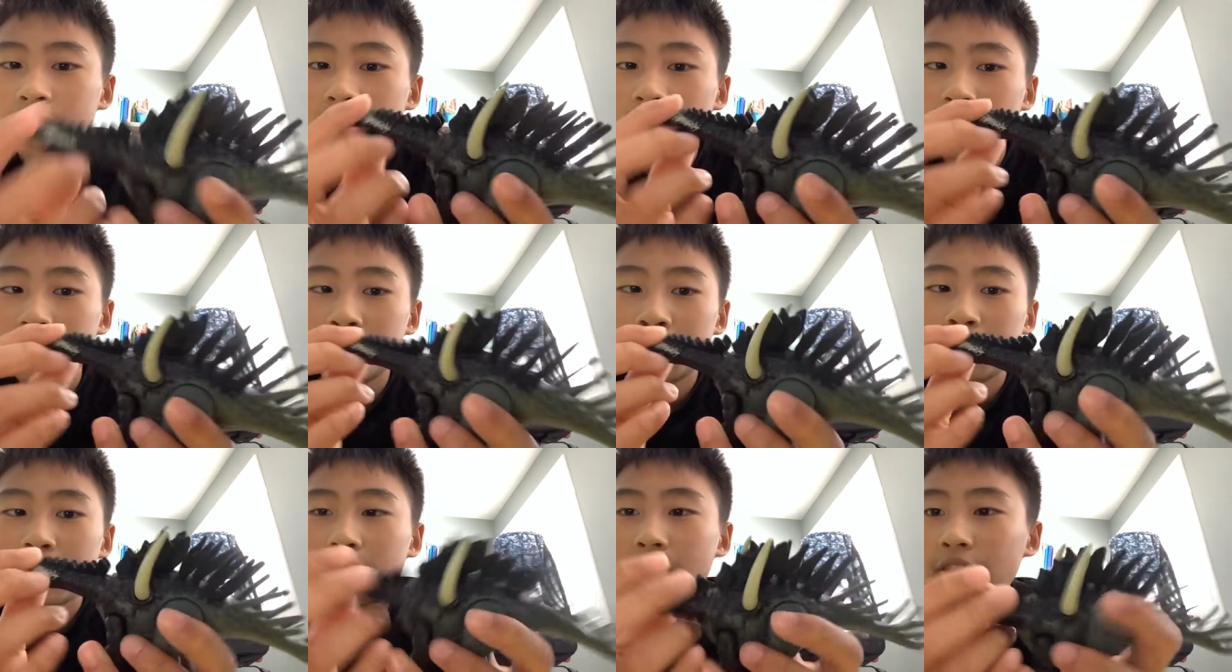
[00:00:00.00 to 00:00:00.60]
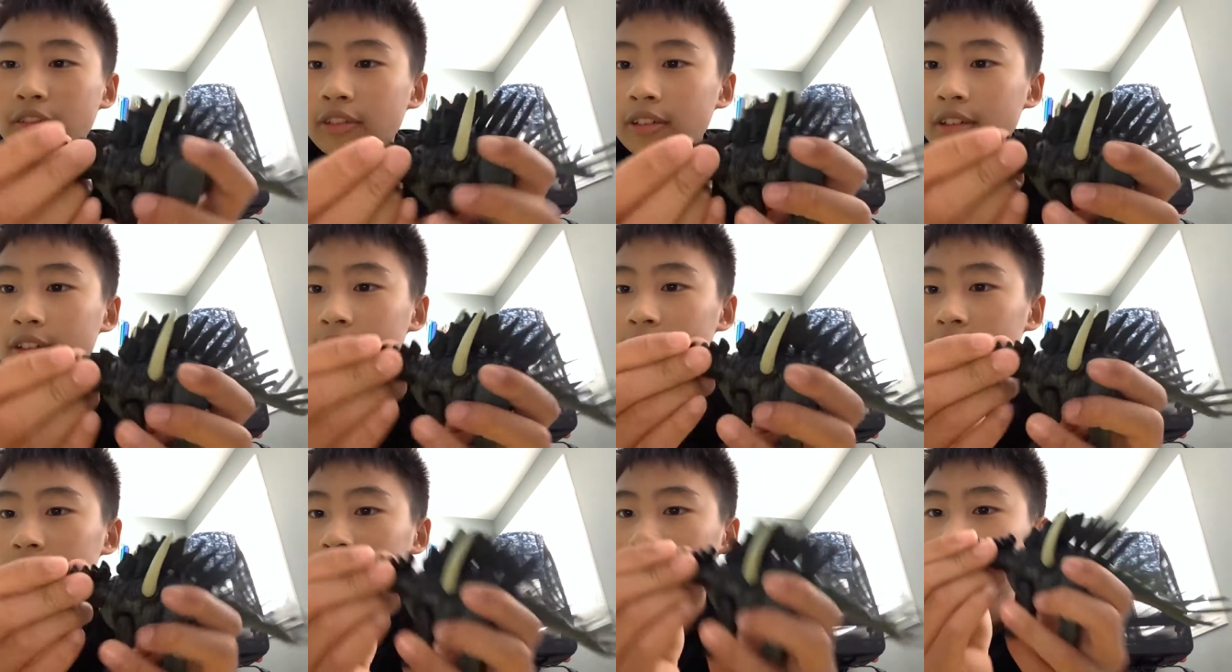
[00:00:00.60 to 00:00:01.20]
Open mouth.
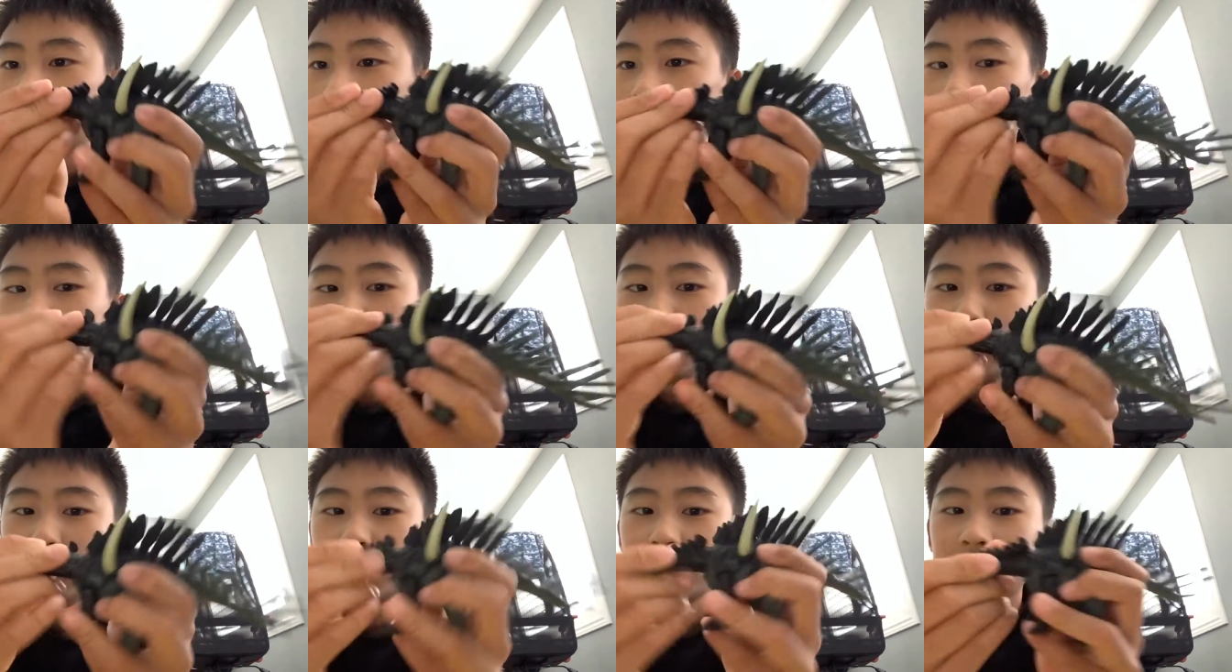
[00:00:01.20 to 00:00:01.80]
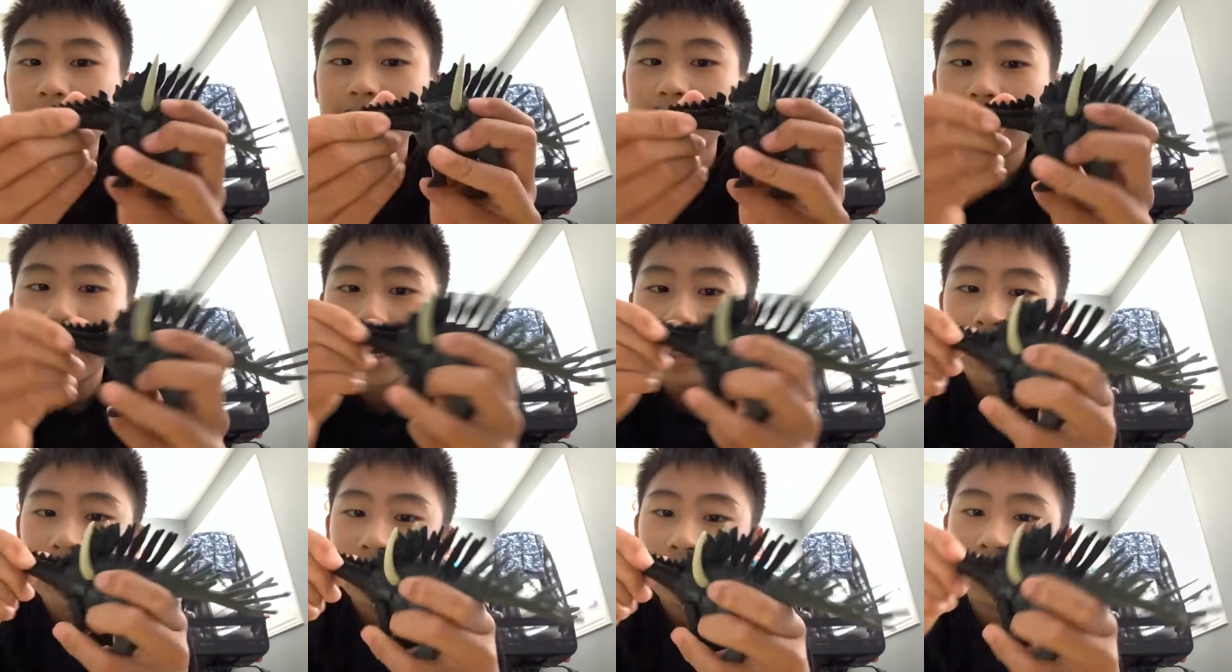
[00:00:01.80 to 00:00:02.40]
Moving
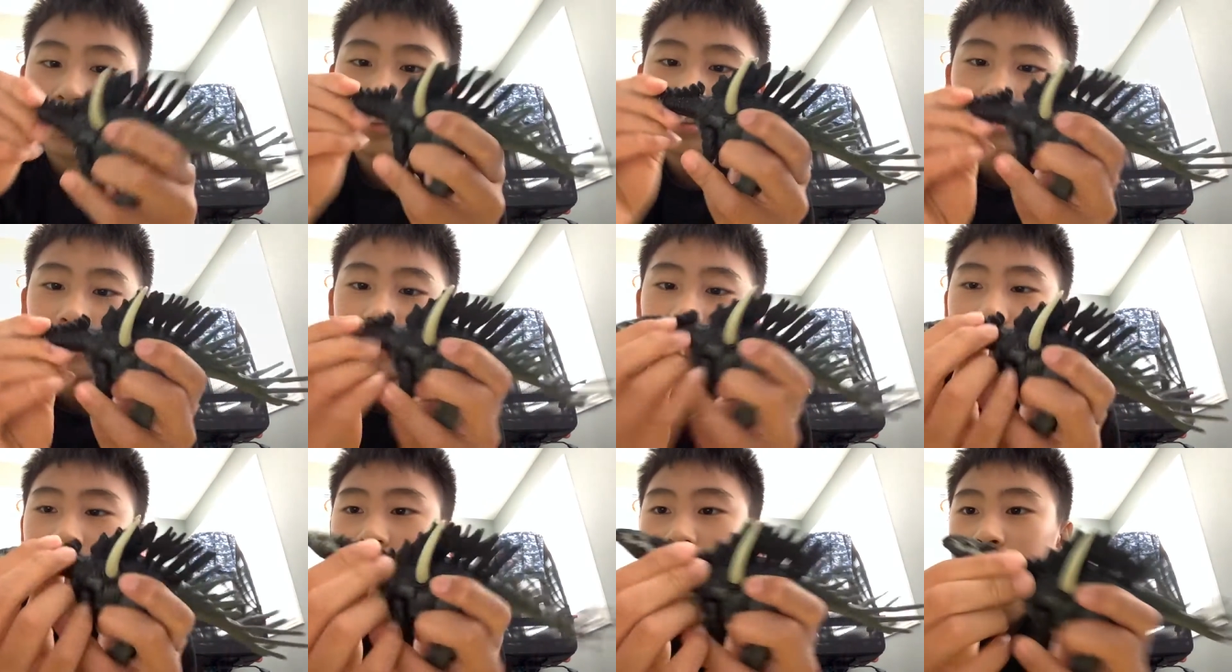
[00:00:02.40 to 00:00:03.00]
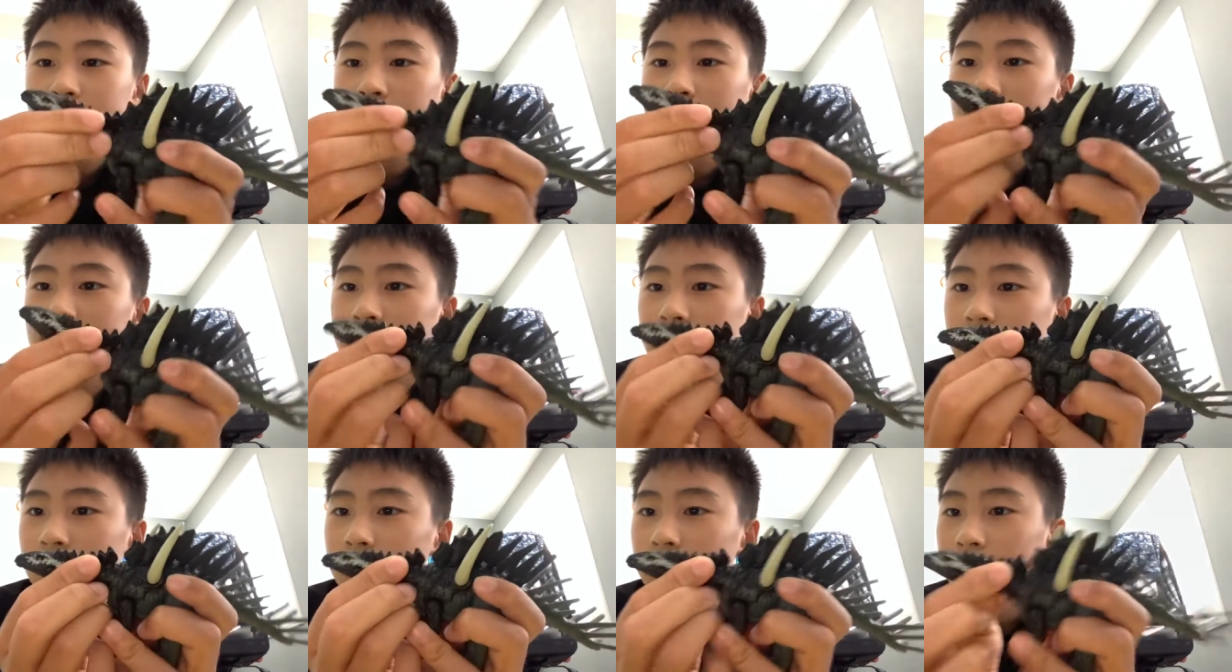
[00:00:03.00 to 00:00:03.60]
neck.
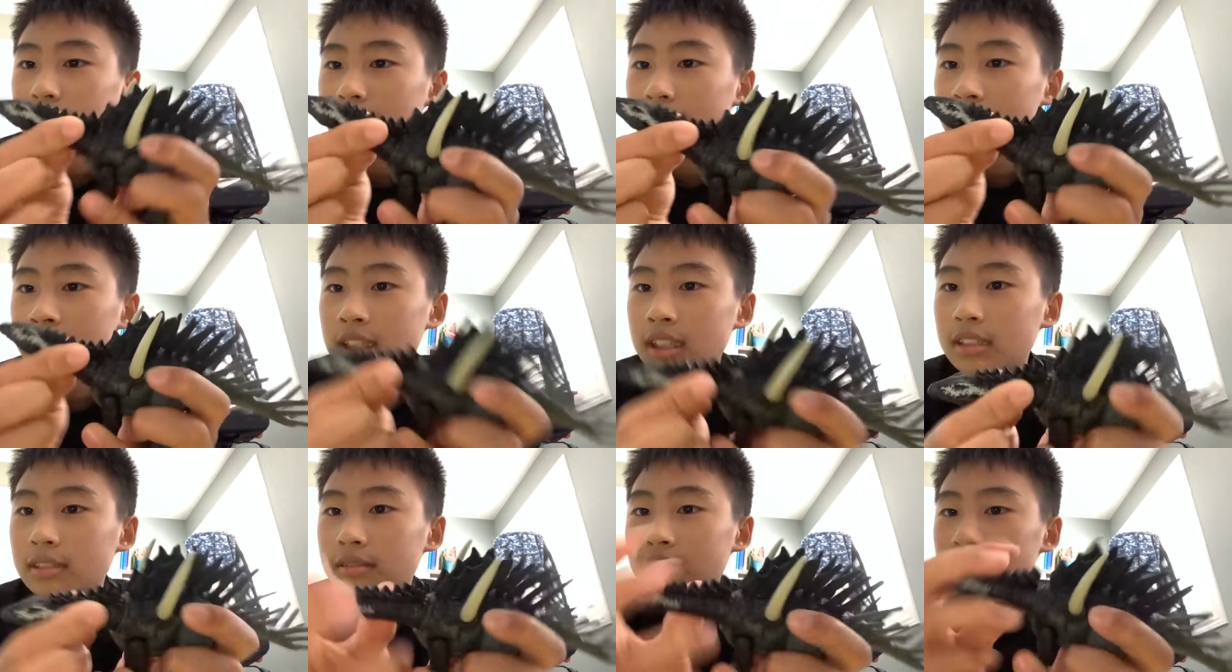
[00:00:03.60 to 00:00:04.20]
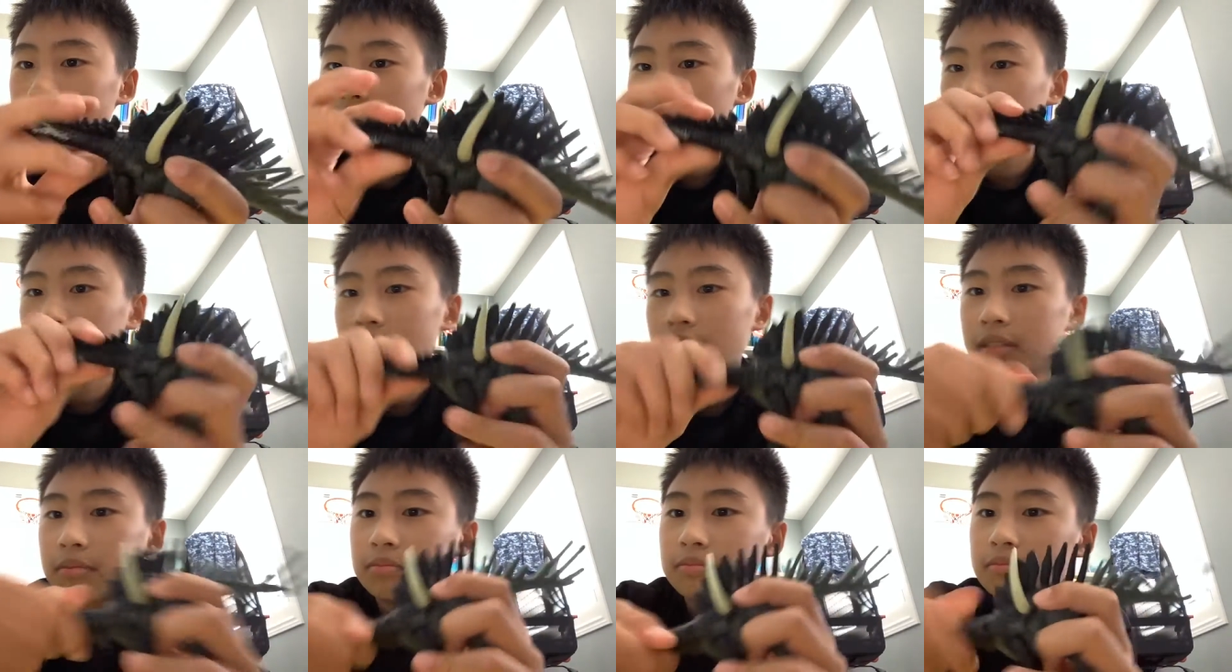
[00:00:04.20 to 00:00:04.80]
Hey. And
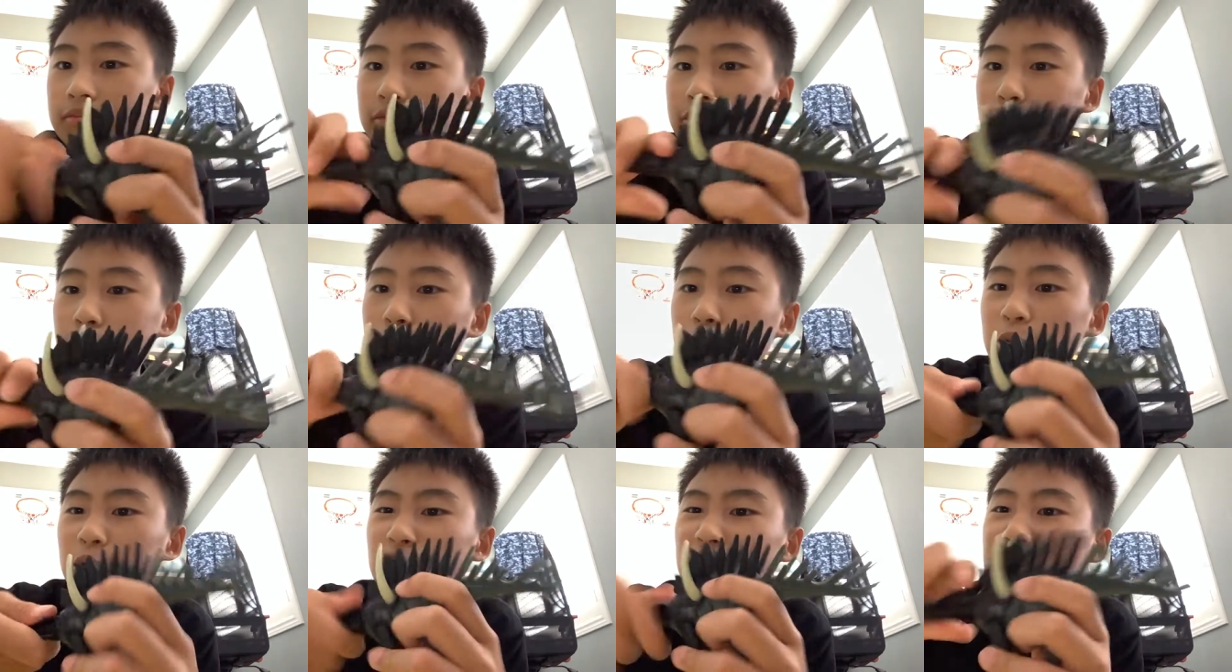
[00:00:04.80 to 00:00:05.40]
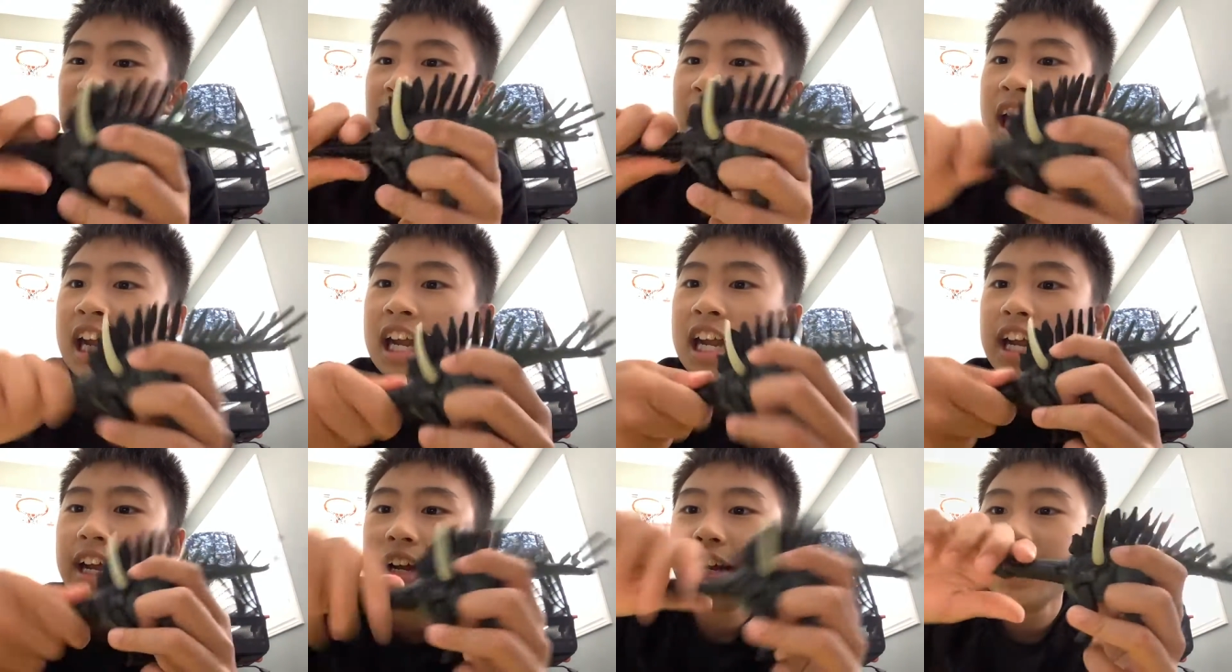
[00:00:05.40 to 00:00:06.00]
then,
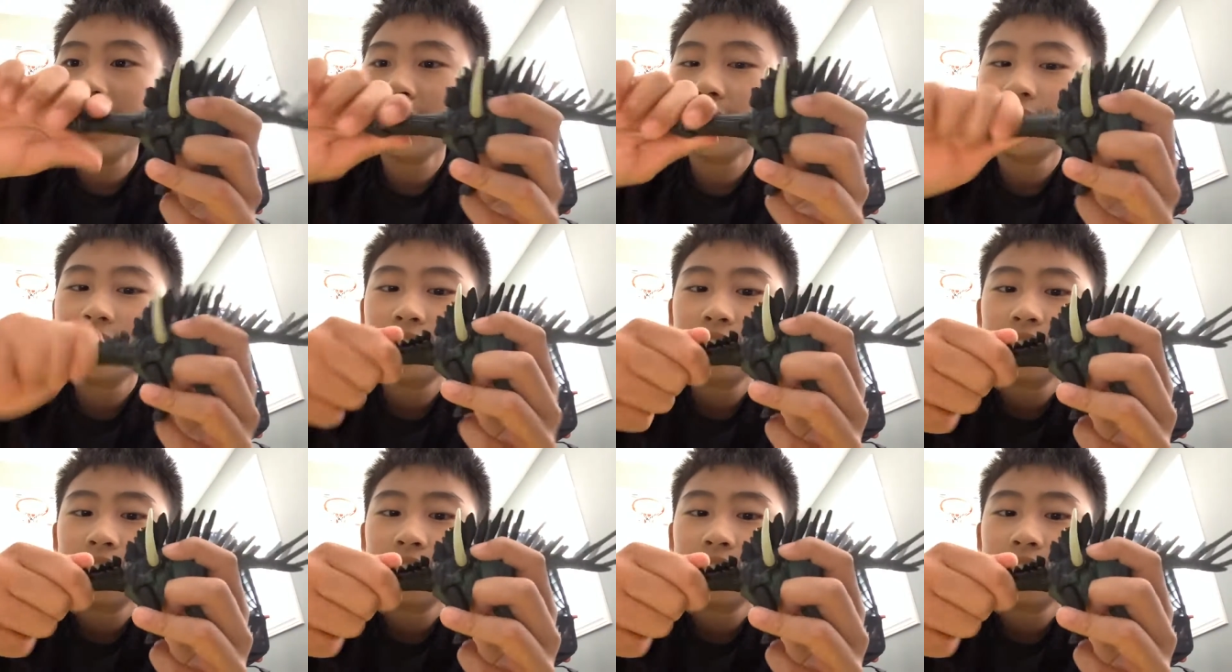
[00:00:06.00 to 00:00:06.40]
wait